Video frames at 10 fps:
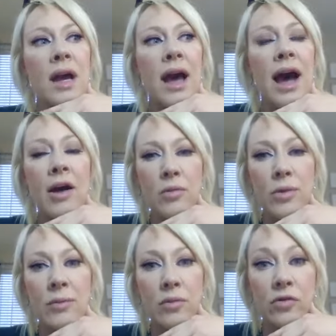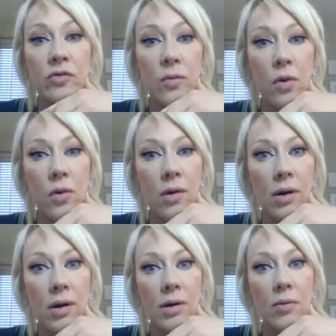how do we move
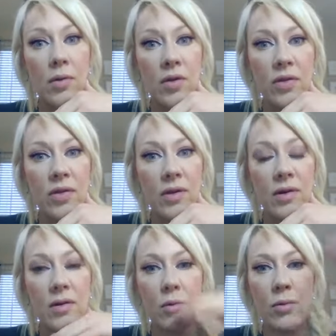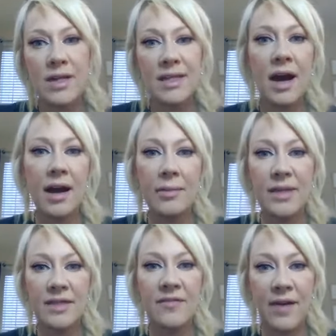more when time
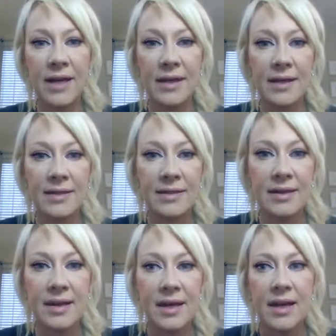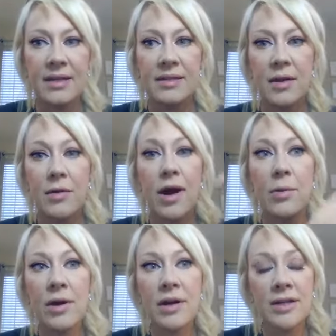is finite? So I
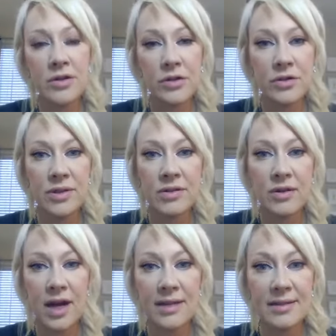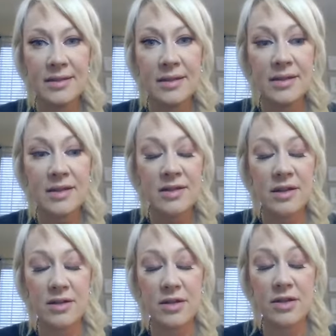want to introduce you guys to
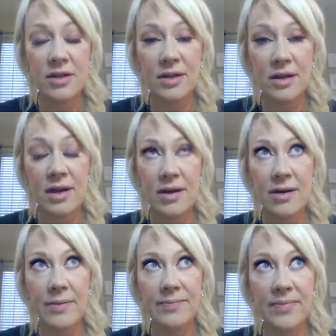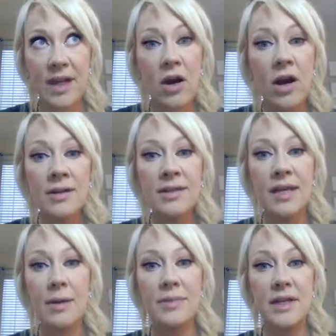the
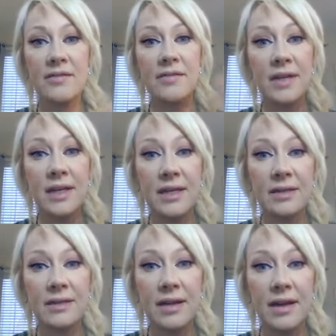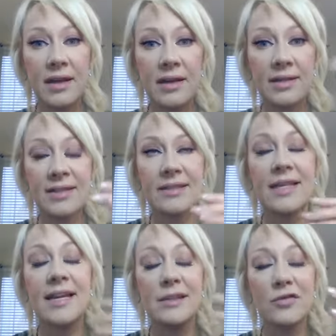concept of NEAT, and it
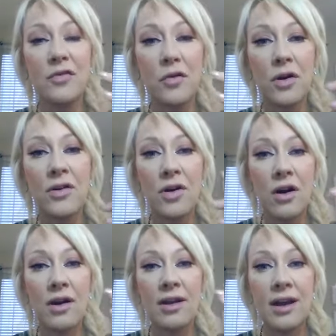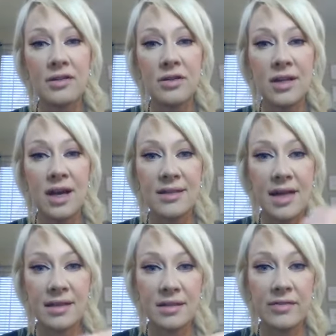stands for non-exercise
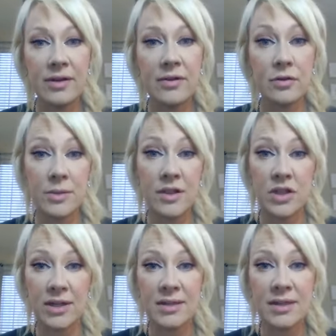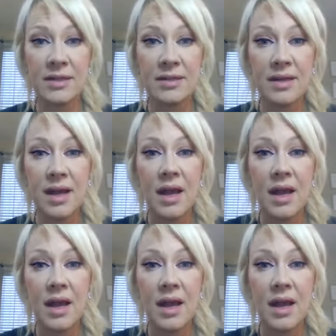activity thermogenesis,